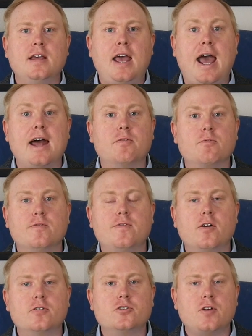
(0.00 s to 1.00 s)
had a
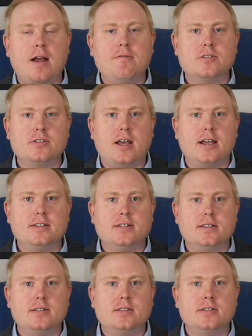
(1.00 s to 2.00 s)
revoked driver's
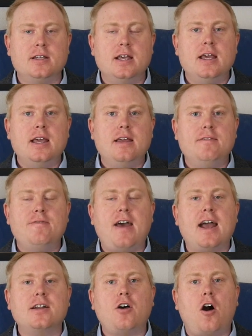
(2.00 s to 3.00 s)
license. In
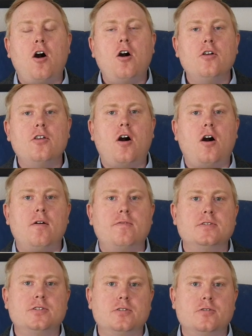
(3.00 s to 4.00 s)
fact, all the
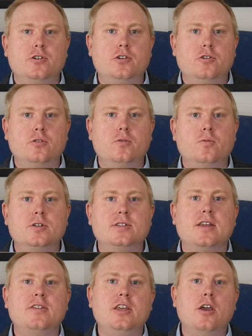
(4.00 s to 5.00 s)
officer knew was
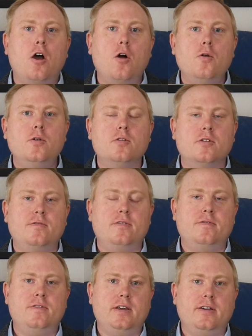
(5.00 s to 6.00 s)
that the owner of
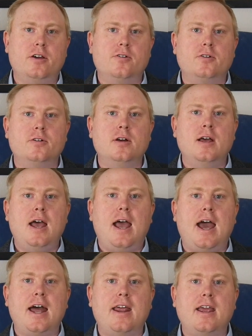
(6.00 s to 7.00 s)
the vehicle
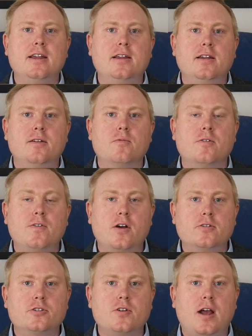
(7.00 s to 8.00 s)
had a
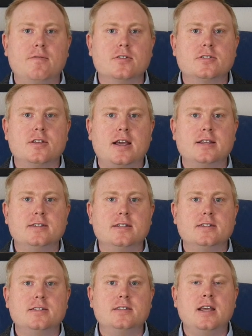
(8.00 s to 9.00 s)
revoked driver's
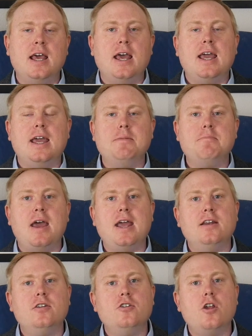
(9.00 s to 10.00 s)
license and
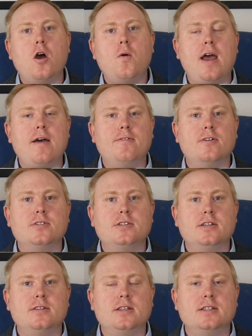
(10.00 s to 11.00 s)
made no
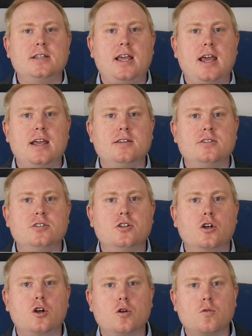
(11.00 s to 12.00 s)
efforts in this case
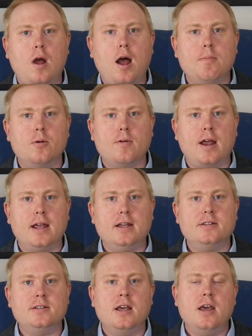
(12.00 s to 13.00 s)
to
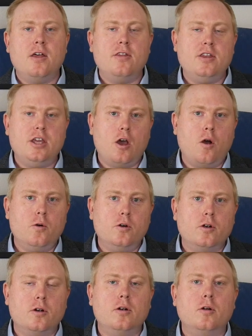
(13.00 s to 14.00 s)
corroborate the
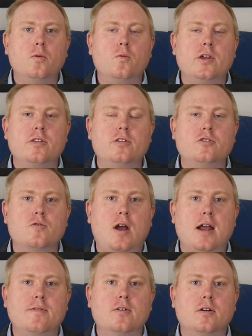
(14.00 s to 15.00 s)
owner with the
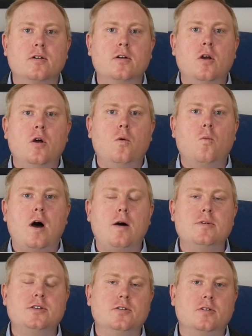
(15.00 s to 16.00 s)
driver
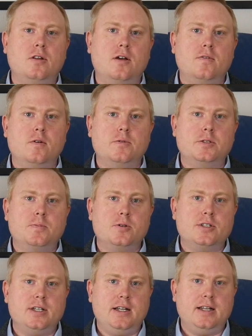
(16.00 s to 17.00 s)
while Mr. Glover was
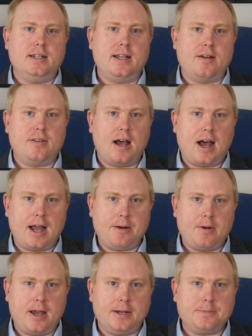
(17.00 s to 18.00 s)
proceeding down the
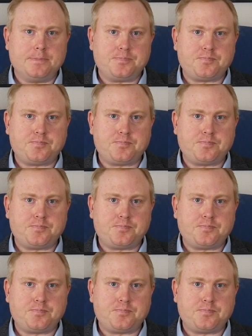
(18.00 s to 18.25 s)
highway.